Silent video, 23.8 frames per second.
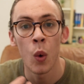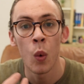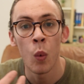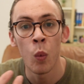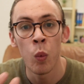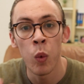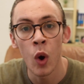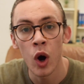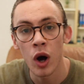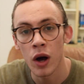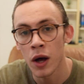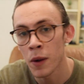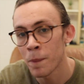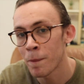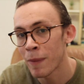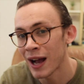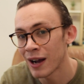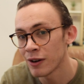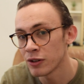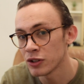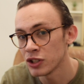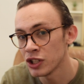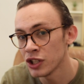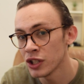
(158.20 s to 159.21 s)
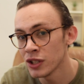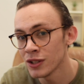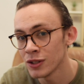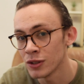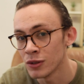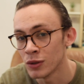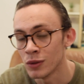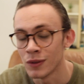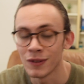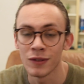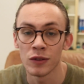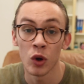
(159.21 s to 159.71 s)
What about
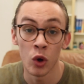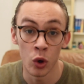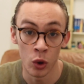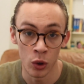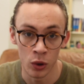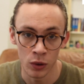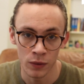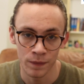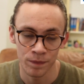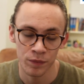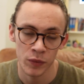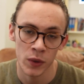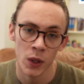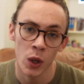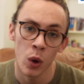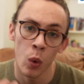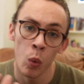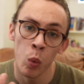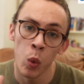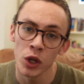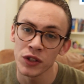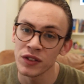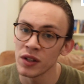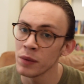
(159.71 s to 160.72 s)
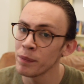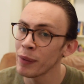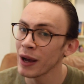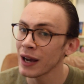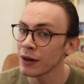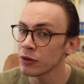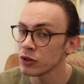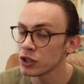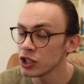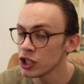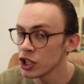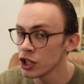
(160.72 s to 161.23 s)
you? Or what
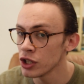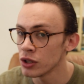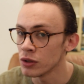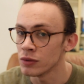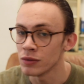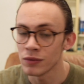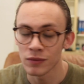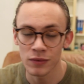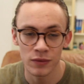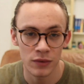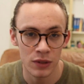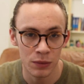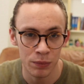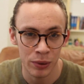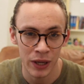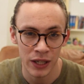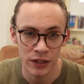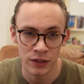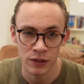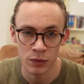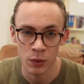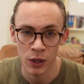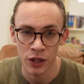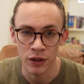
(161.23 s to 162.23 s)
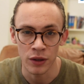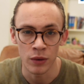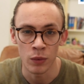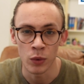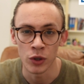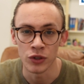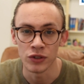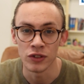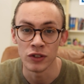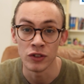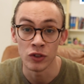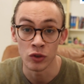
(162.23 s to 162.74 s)
about you? Depends whether you
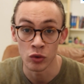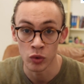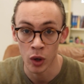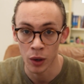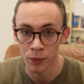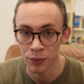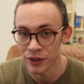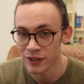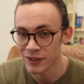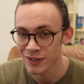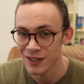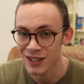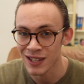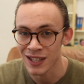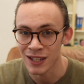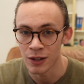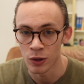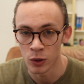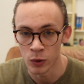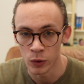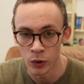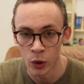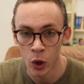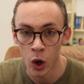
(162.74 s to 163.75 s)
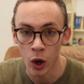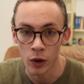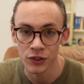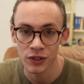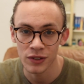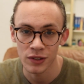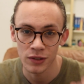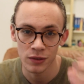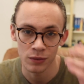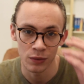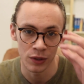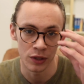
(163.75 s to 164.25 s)
want to drop the T or
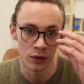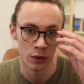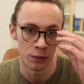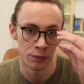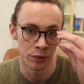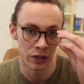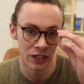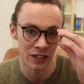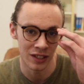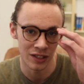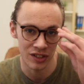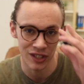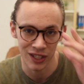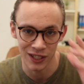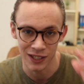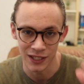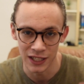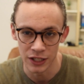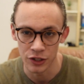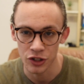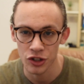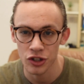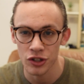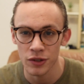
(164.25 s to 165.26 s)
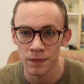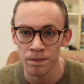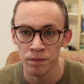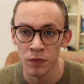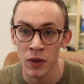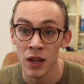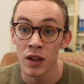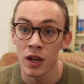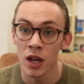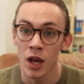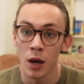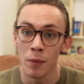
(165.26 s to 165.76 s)
not with your British English.
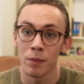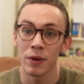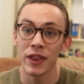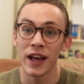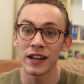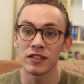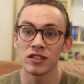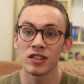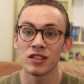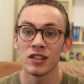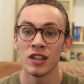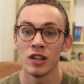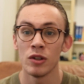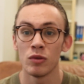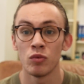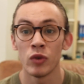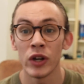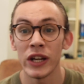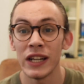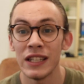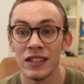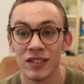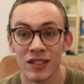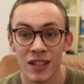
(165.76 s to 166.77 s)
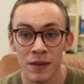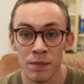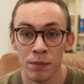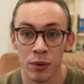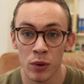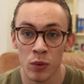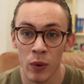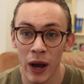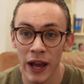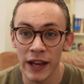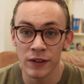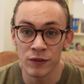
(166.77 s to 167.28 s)
But that's a really
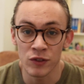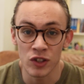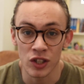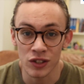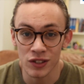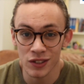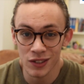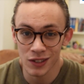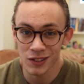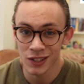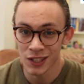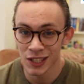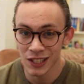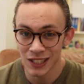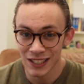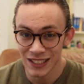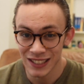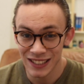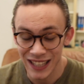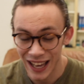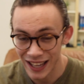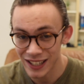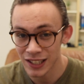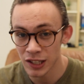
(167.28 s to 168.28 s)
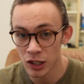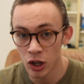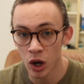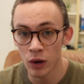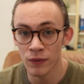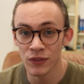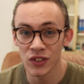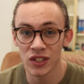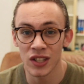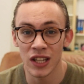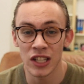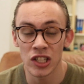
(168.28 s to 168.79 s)
simple way of just getting a
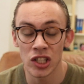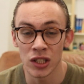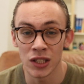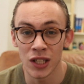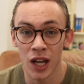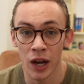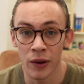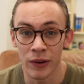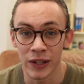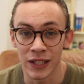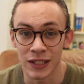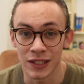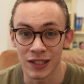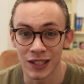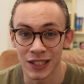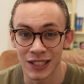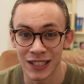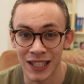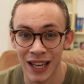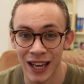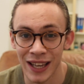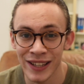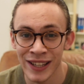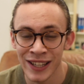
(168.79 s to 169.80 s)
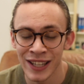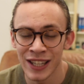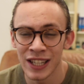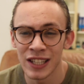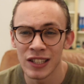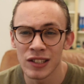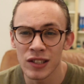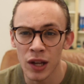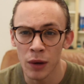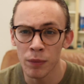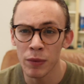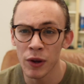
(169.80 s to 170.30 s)
conversation going, okay?
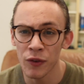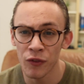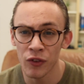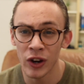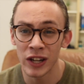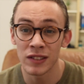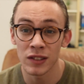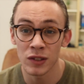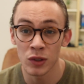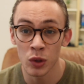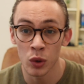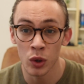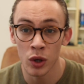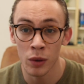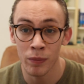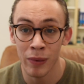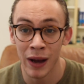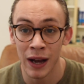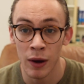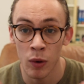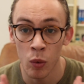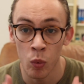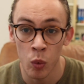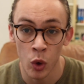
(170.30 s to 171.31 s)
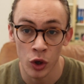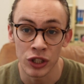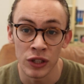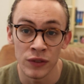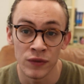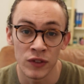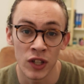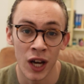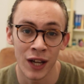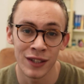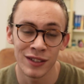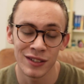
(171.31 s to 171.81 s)
Don't be afraid to talk about what
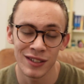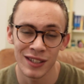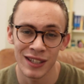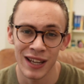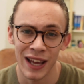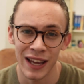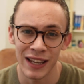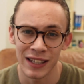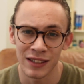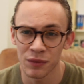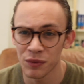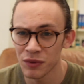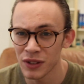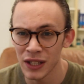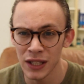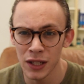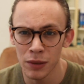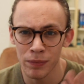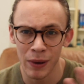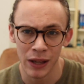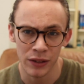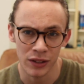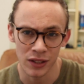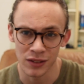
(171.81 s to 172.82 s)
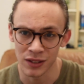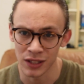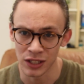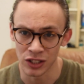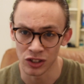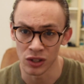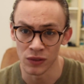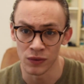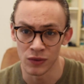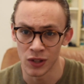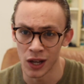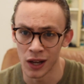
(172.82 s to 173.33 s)
you've done today. Think about the
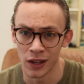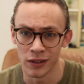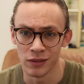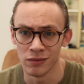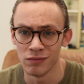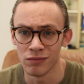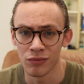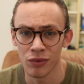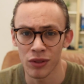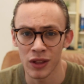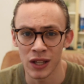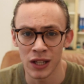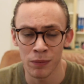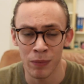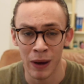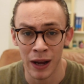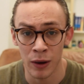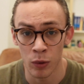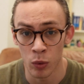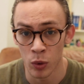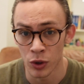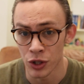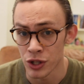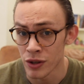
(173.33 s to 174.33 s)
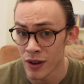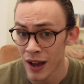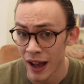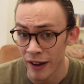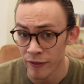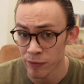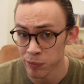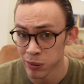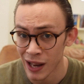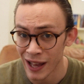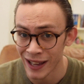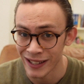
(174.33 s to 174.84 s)
things you've done. Think about what you
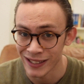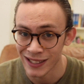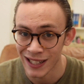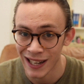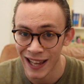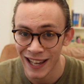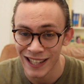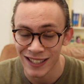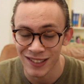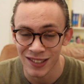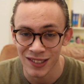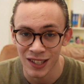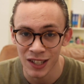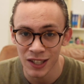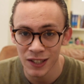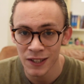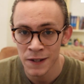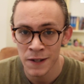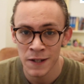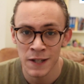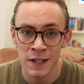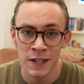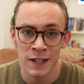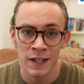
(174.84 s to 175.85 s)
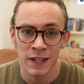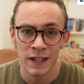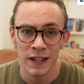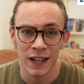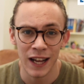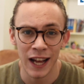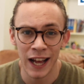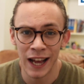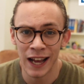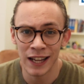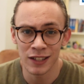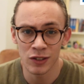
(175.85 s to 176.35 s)
have planned later
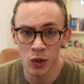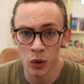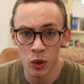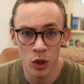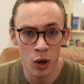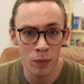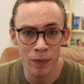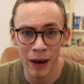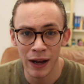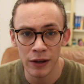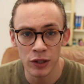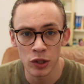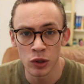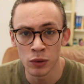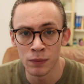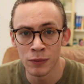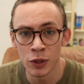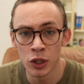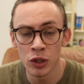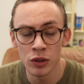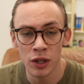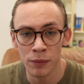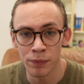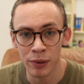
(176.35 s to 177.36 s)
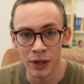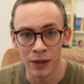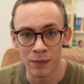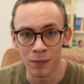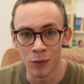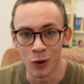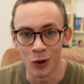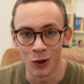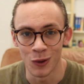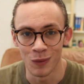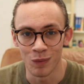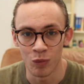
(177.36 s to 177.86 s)
and talk about your mood a bit
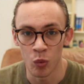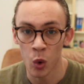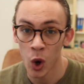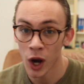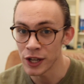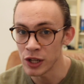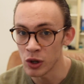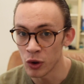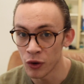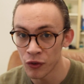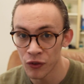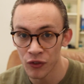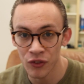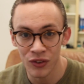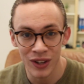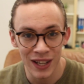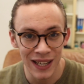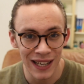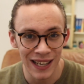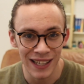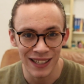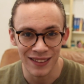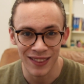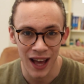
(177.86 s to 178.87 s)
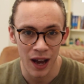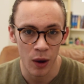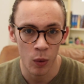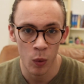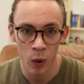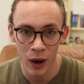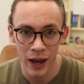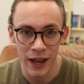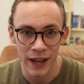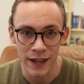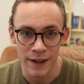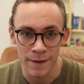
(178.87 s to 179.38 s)
more, why you're feeling that
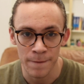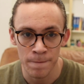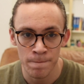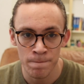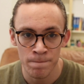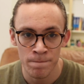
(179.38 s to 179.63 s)
way.